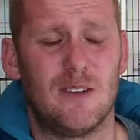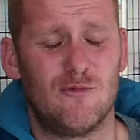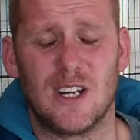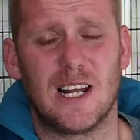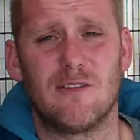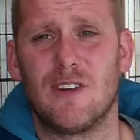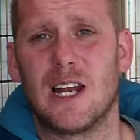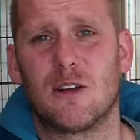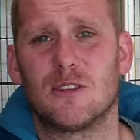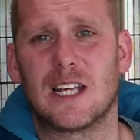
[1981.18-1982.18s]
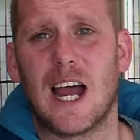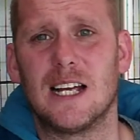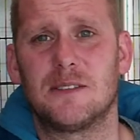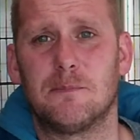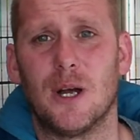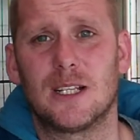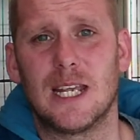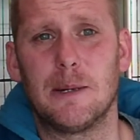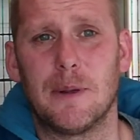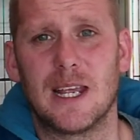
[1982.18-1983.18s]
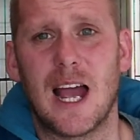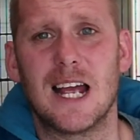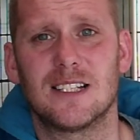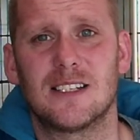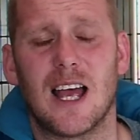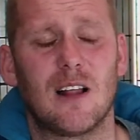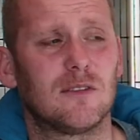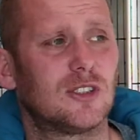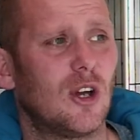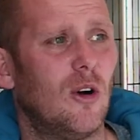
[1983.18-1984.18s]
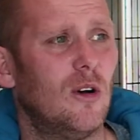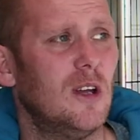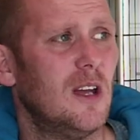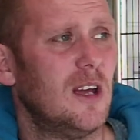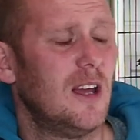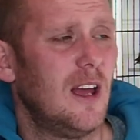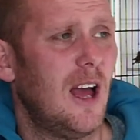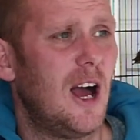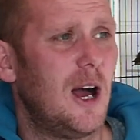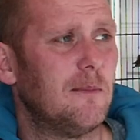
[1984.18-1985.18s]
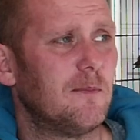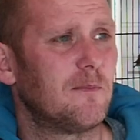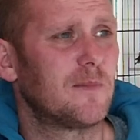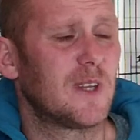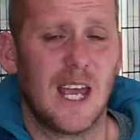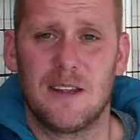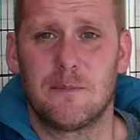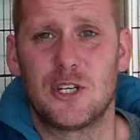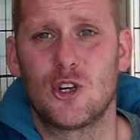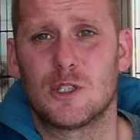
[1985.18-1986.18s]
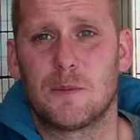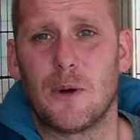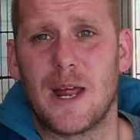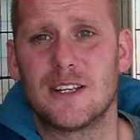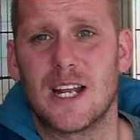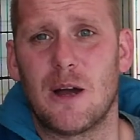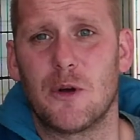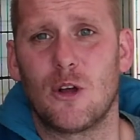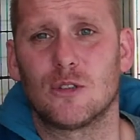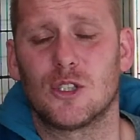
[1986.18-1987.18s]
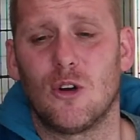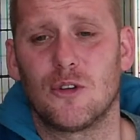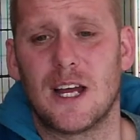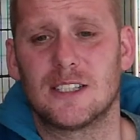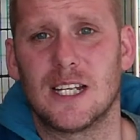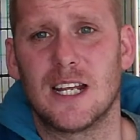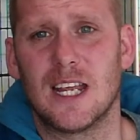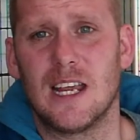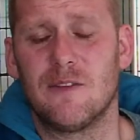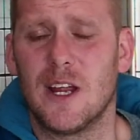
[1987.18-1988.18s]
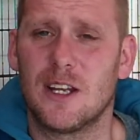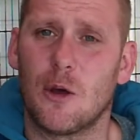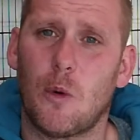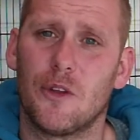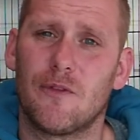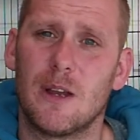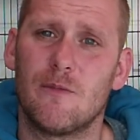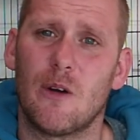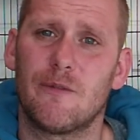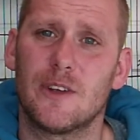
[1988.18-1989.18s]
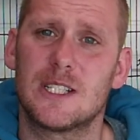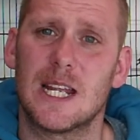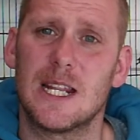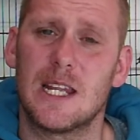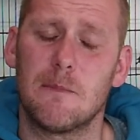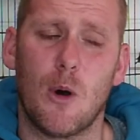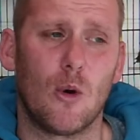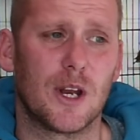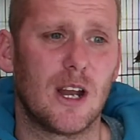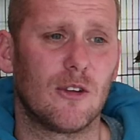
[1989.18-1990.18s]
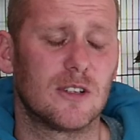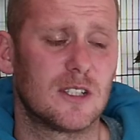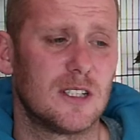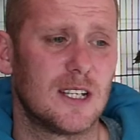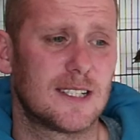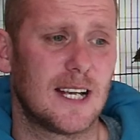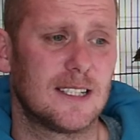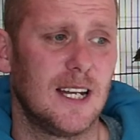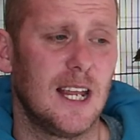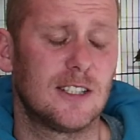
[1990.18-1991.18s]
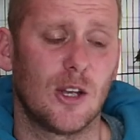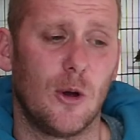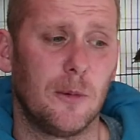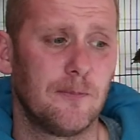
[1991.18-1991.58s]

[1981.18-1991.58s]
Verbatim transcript: really, really good guys, bird keeping guys themselves. So, um, yeah, be sure to pop down to that one also. That's in the evening, the one in Romford's in the morning on Saturday. So,